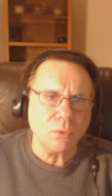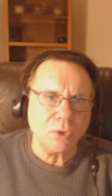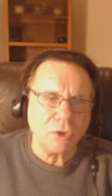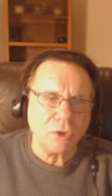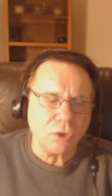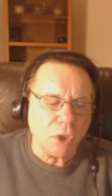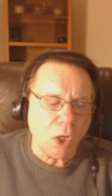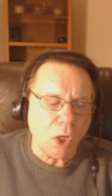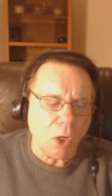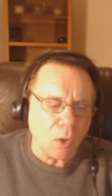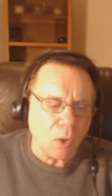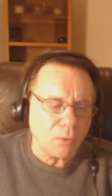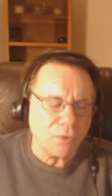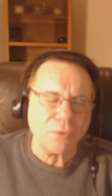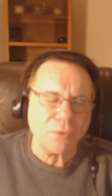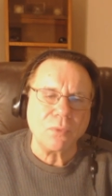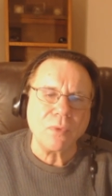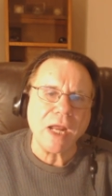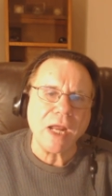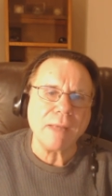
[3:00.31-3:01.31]
would know
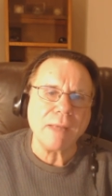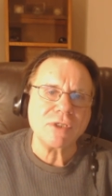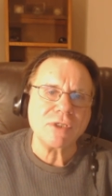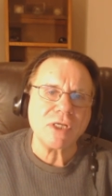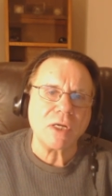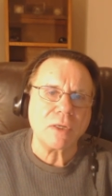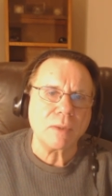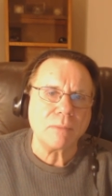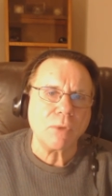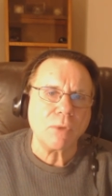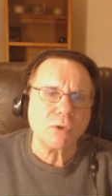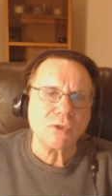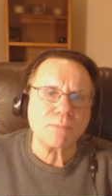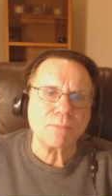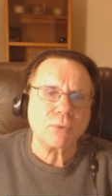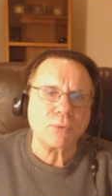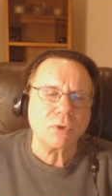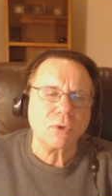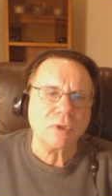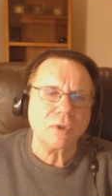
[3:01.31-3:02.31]
the Rams are the
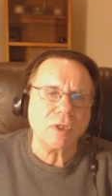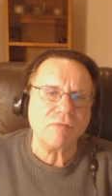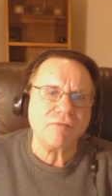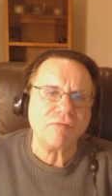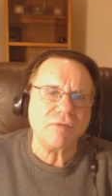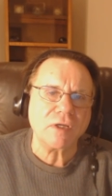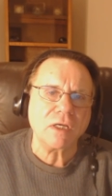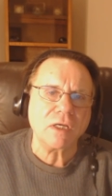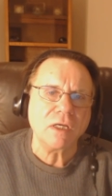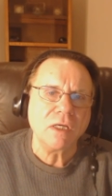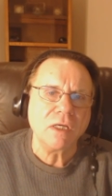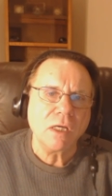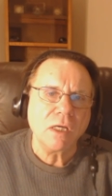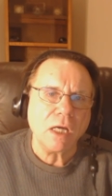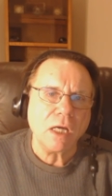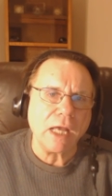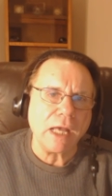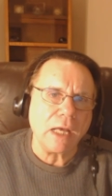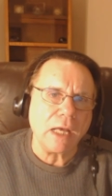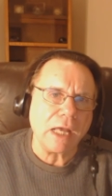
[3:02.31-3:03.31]
most prolific
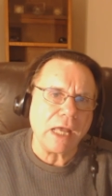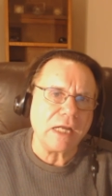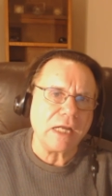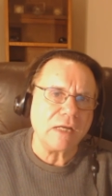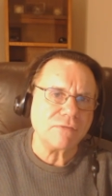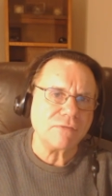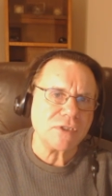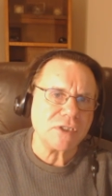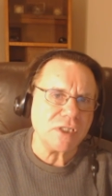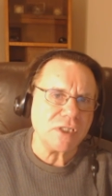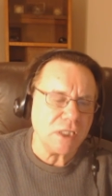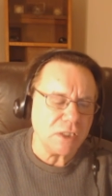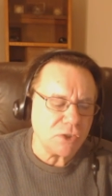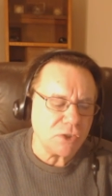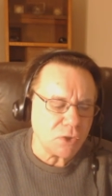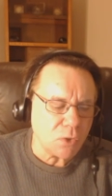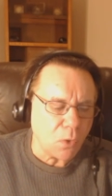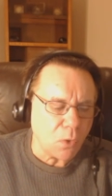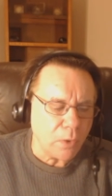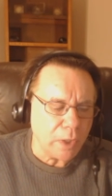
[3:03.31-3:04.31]
uh, NFC
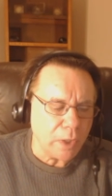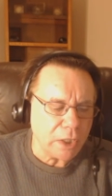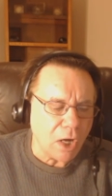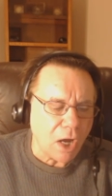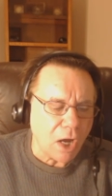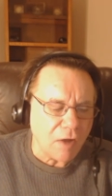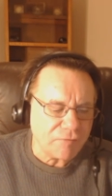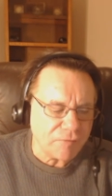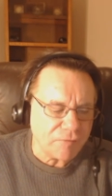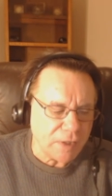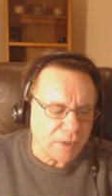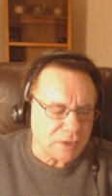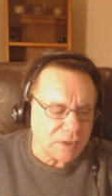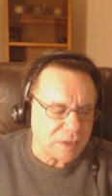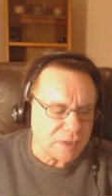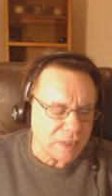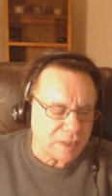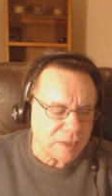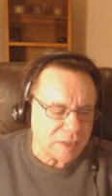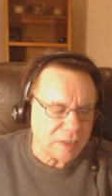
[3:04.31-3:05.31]
scoring
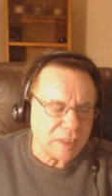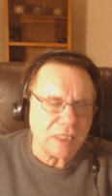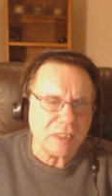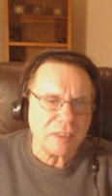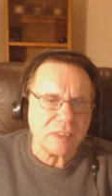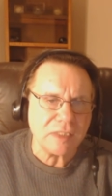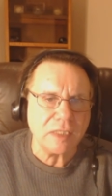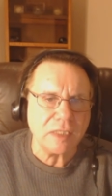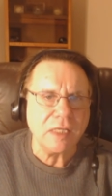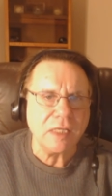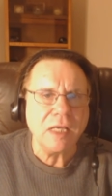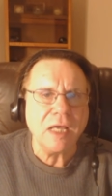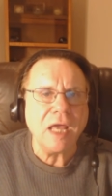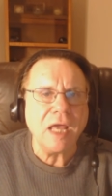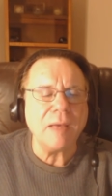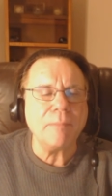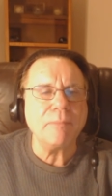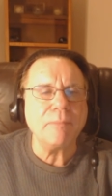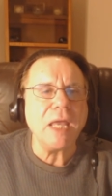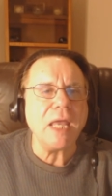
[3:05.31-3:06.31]
offense this season,
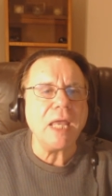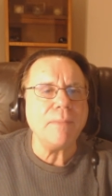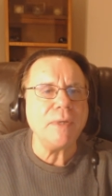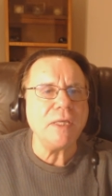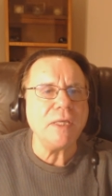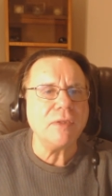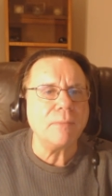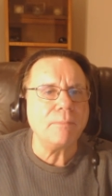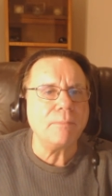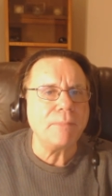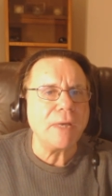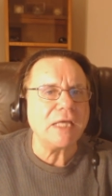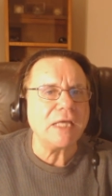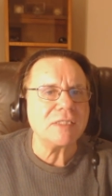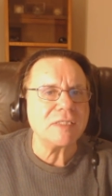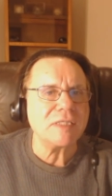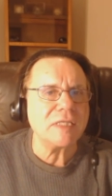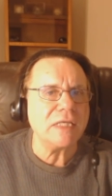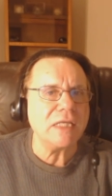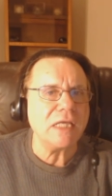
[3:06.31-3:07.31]
and maybe the
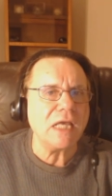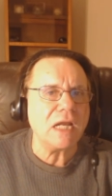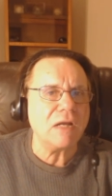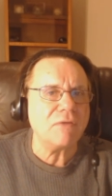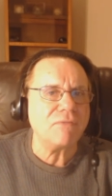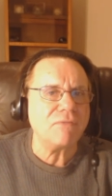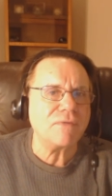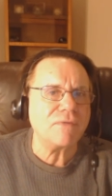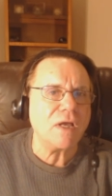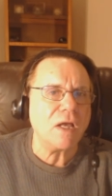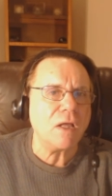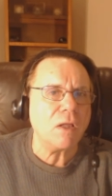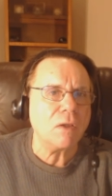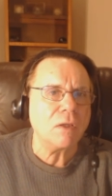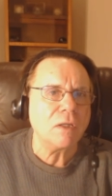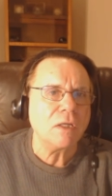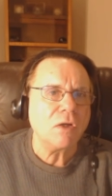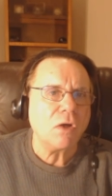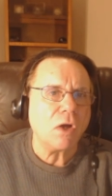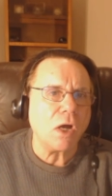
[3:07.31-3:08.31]
best in the
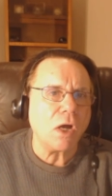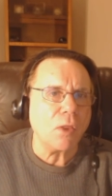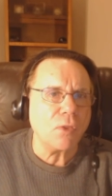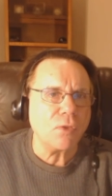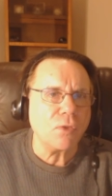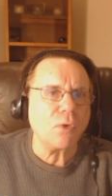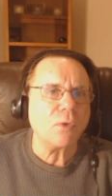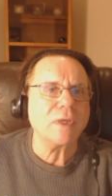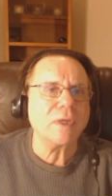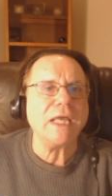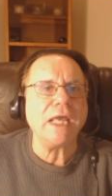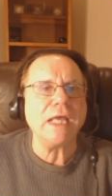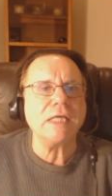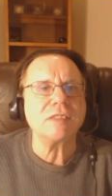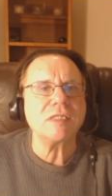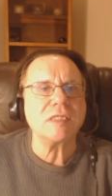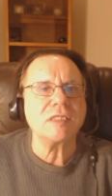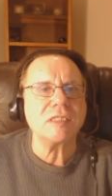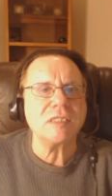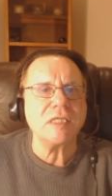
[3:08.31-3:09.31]
NFL. Although
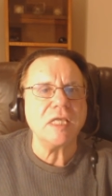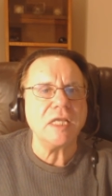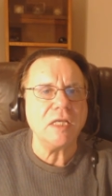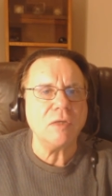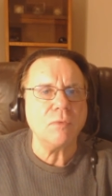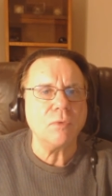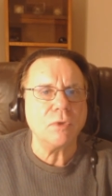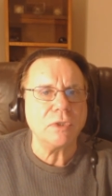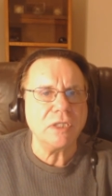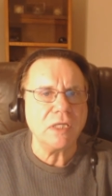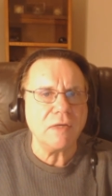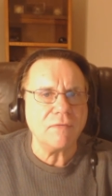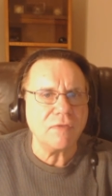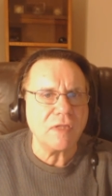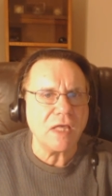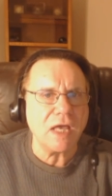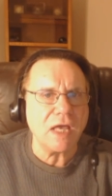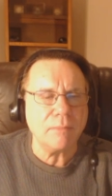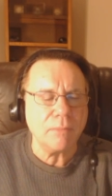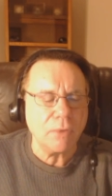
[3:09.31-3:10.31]
Kansas City would
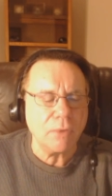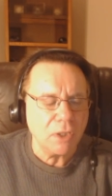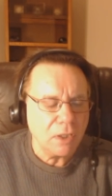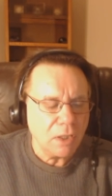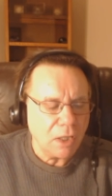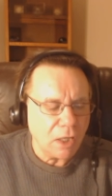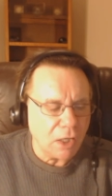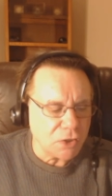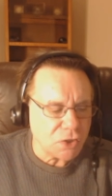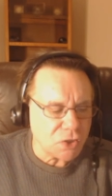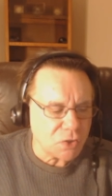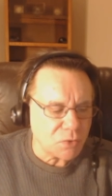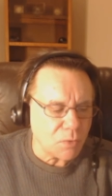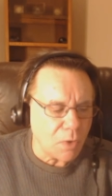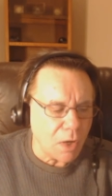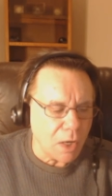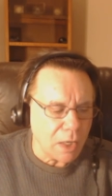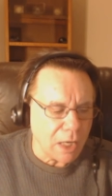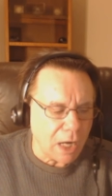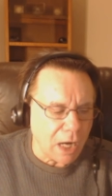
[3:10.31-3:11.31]
give them a
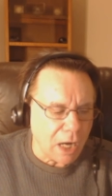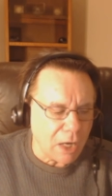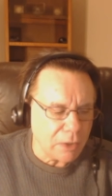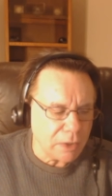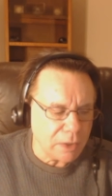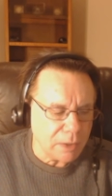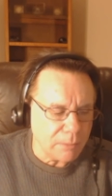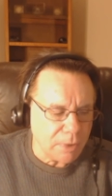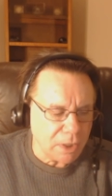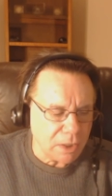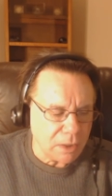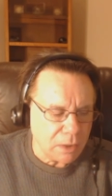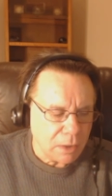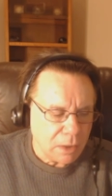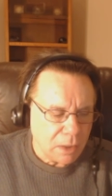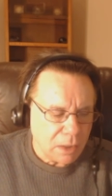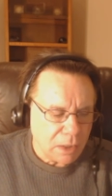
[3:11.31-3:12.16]
strong argument